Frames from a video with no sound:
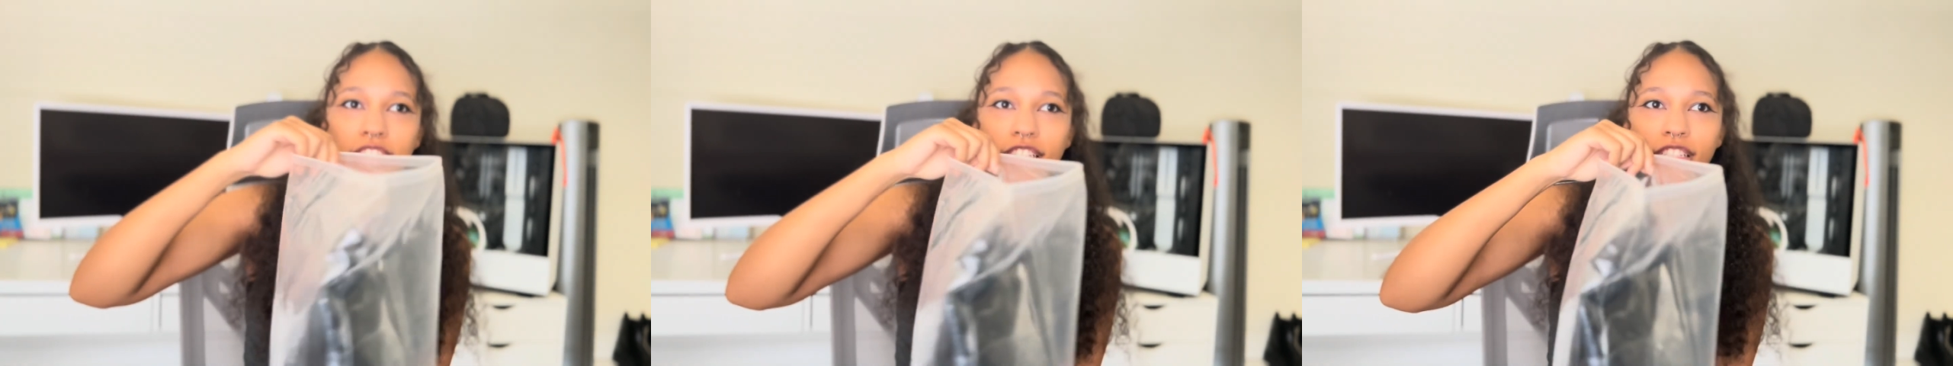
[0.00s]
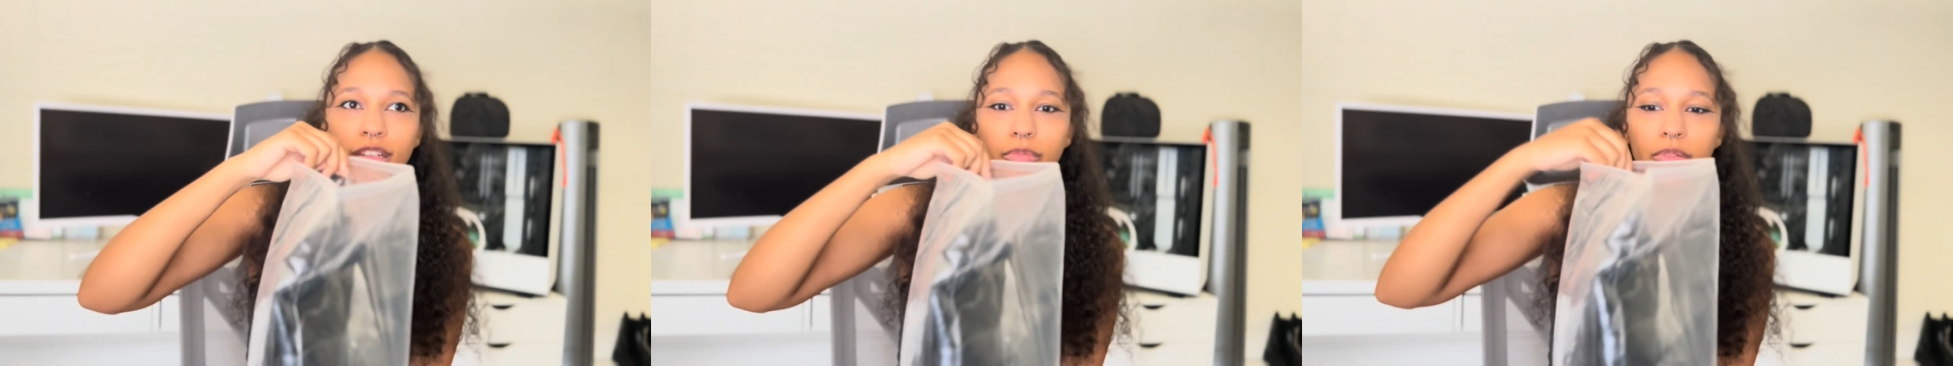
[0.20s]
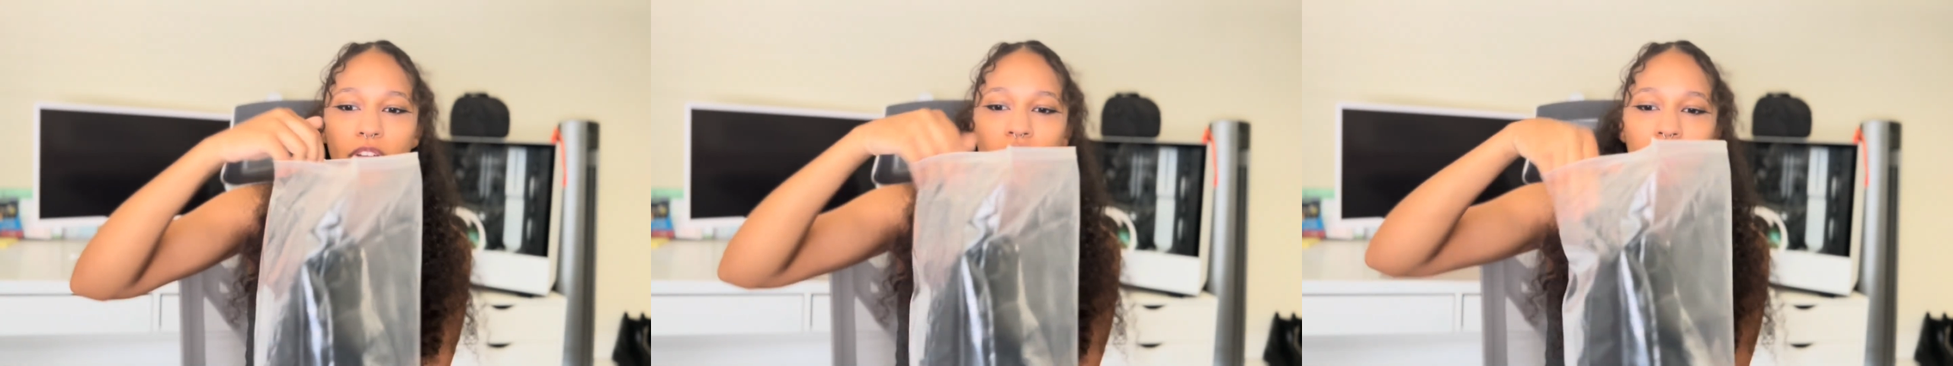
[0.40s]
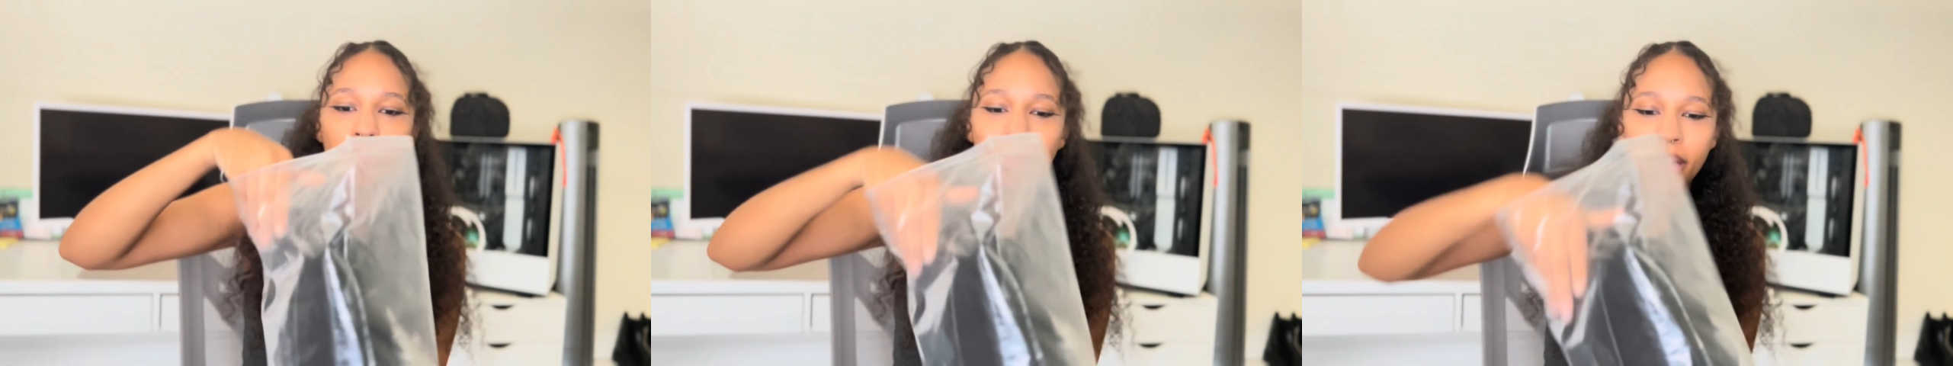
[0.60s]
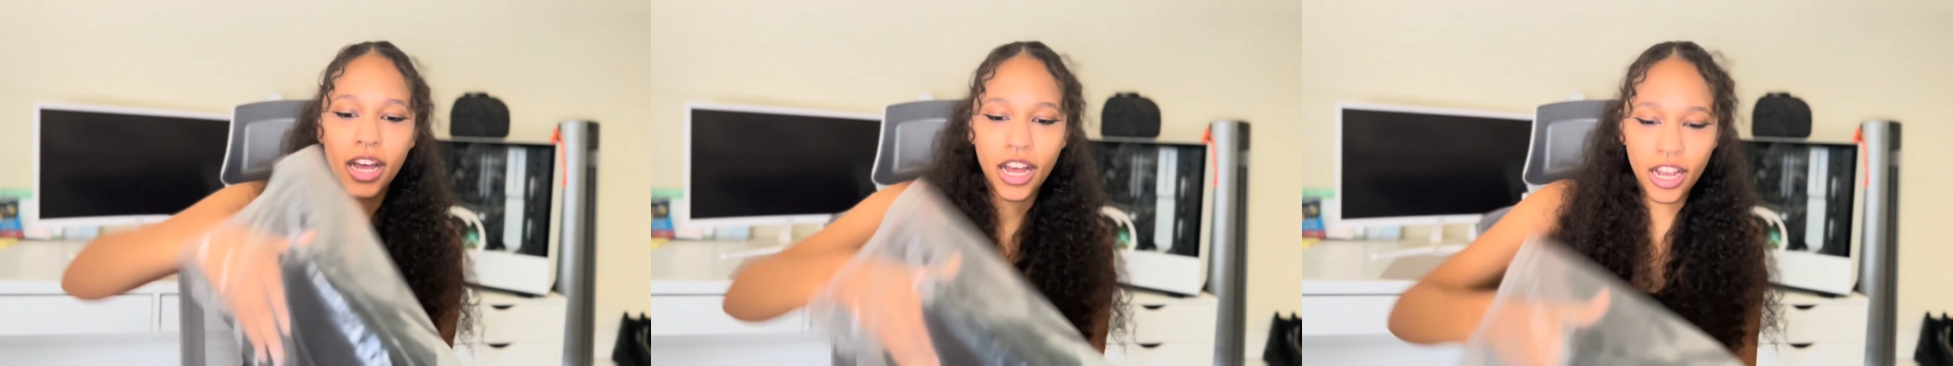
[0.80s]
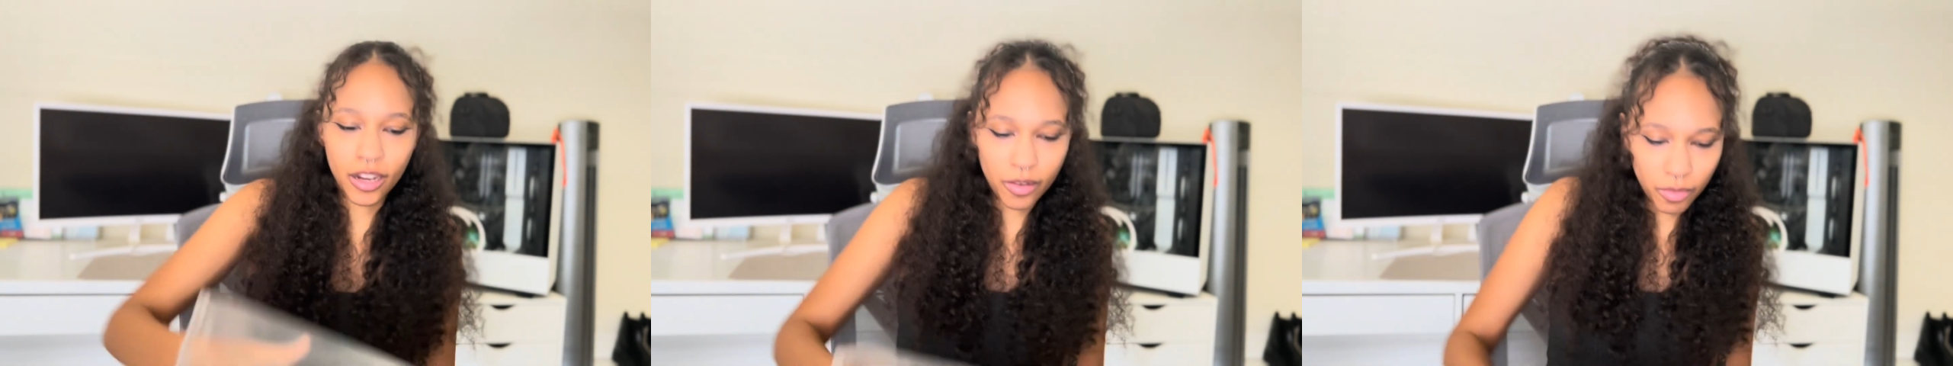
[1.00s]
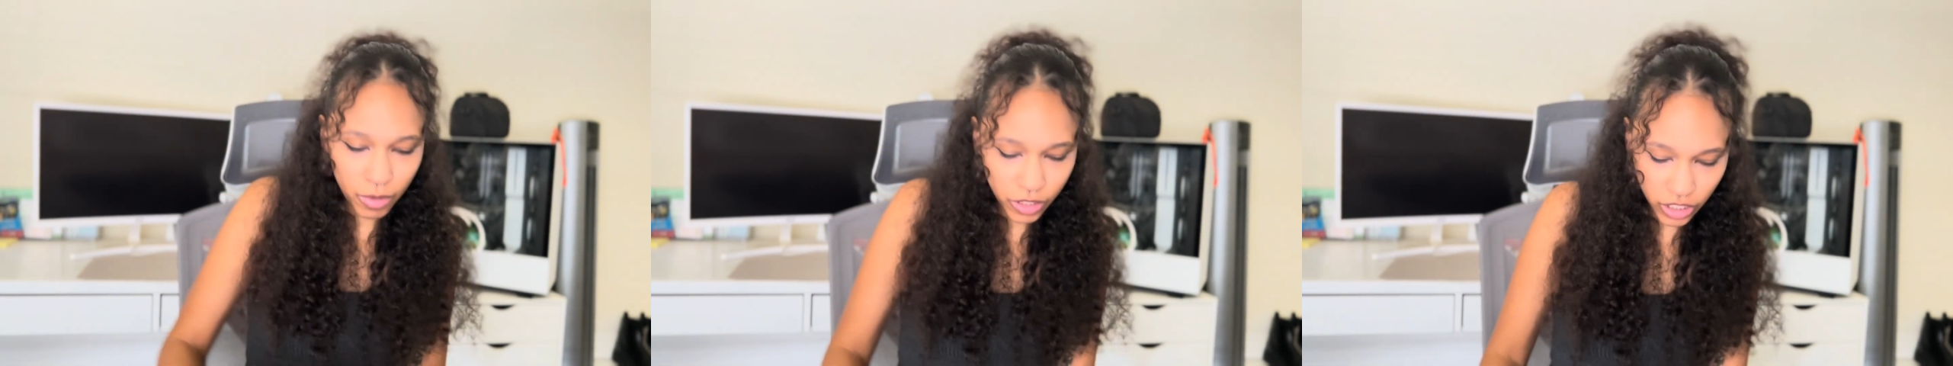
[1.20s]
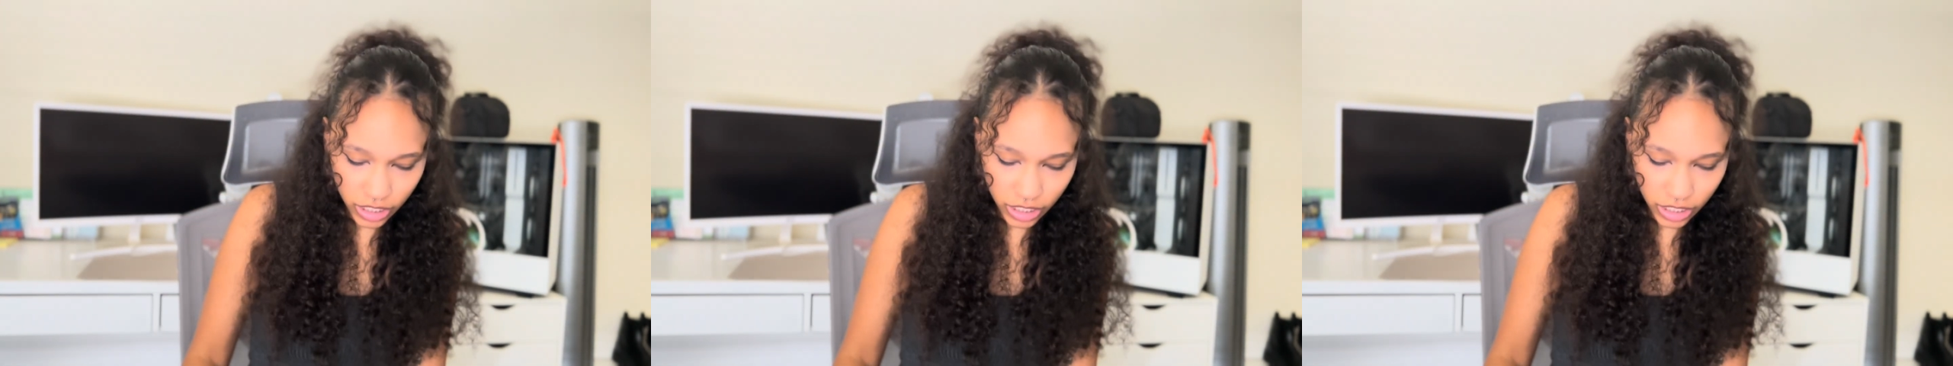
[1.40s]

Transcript: Ziploc bag, which